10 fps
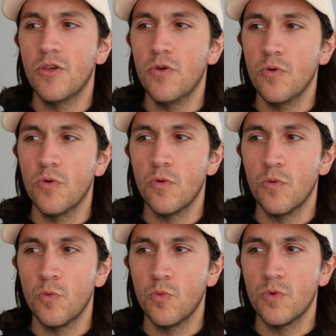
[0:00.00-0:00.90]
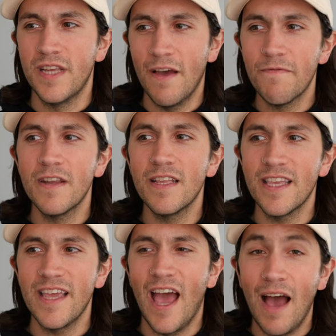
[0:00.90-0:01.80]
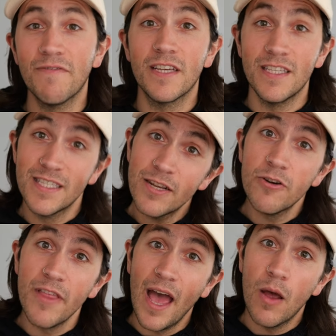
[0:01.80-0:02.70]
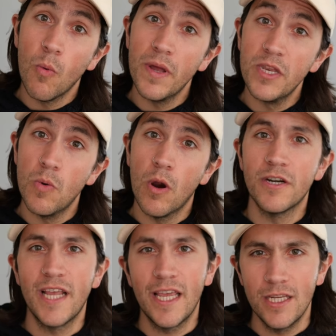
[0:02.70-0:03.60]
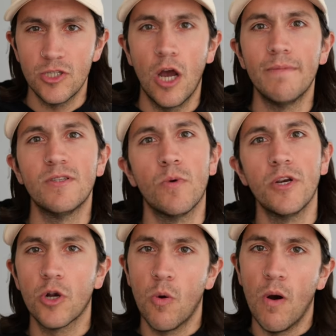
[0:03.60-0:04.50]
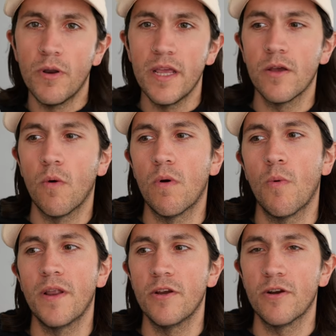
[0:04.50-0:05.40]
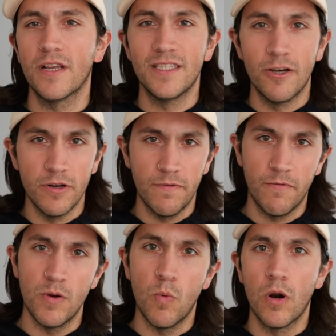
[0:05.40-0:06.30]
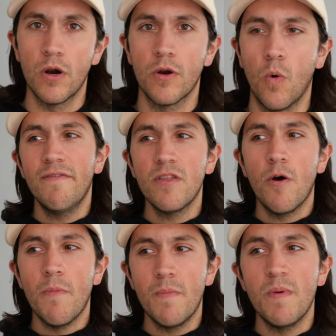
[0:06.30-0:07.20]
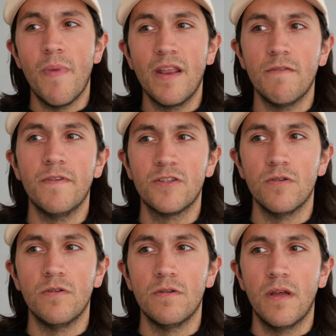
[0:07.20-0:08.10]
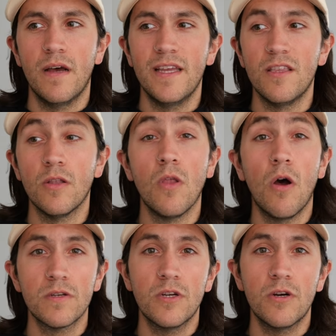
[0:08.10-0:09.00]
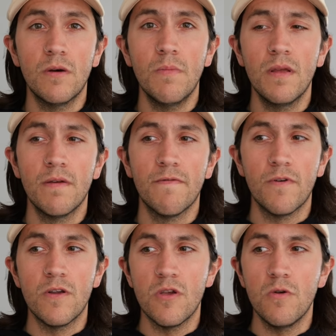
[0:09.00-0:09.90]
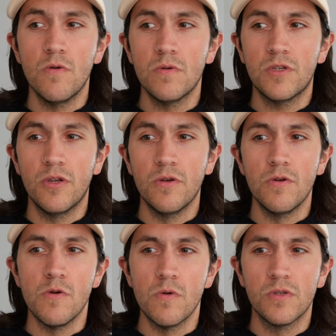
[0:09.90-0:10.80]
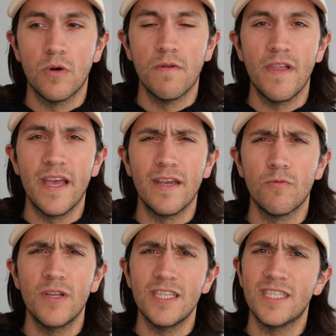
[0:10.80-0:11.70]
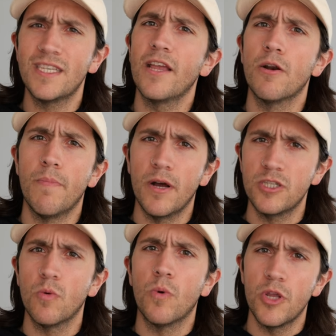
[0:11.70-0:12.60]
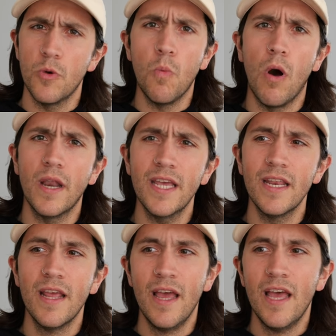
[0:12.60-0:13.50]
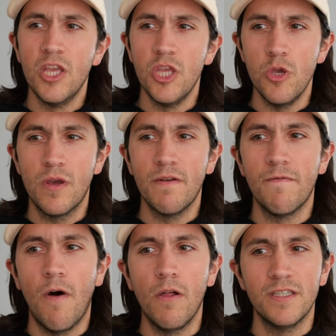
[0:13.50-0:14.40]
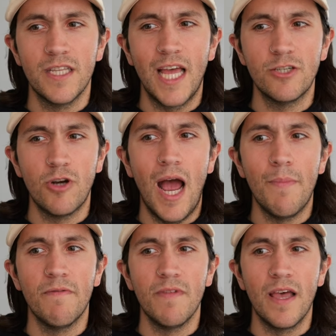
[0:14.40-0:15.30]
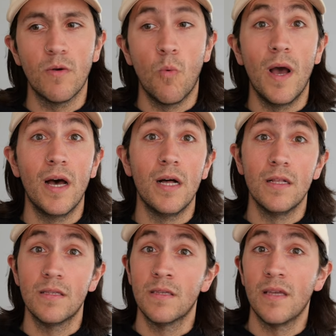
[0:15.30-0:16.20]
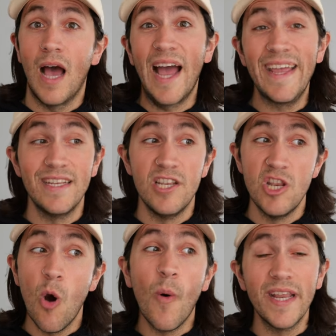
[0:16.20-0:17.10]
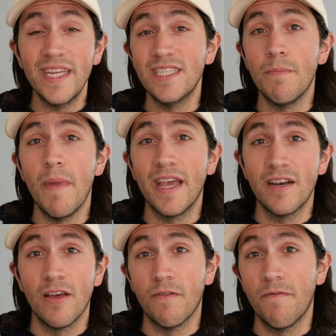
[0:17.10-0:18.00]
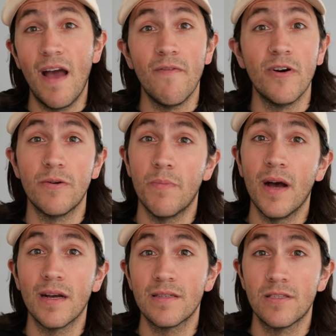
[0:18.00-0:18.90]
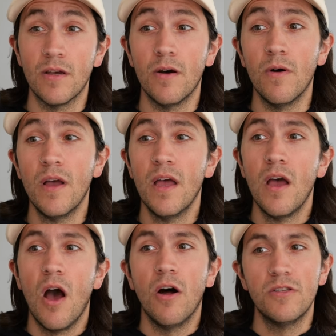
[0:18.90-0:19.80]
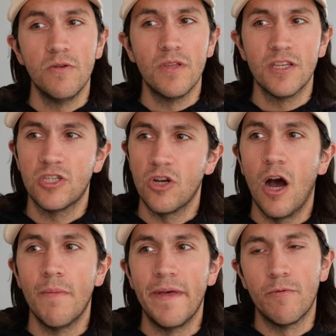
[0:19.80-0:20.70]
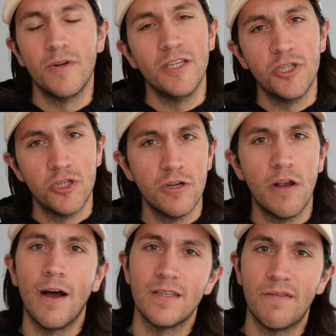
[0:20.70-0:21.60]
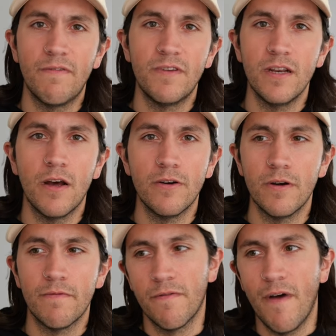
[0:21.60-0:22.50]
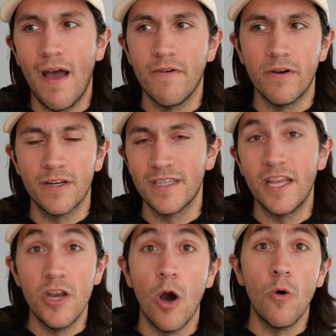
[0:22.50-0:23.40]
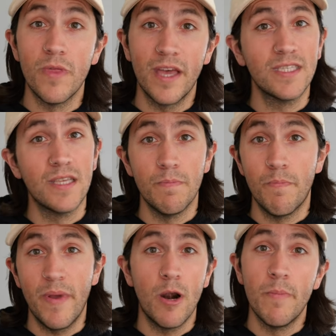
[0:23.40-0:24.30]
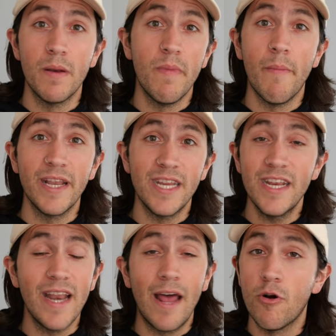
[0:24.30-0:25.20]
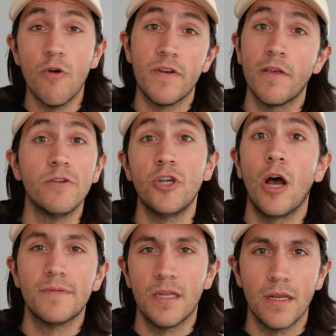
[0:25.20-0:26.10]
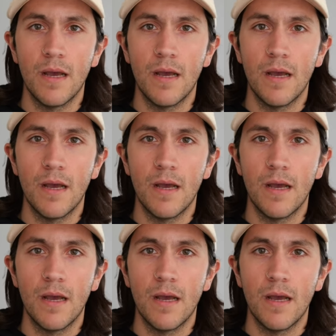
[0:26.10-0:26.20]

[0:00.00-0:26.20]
you definitely have to consider that when you are taking jobs or when you're quoting or when you're considering free work, even though it might be beneficial uh, in the long term for you to sort of like really set your budget where you want it you can fall into that trap of like, well, I know I need to make another 500 bucks. So I'll do this job that really should cost 1500 for 500 because I know that's the bare minimum I need. And I don't know if another job's going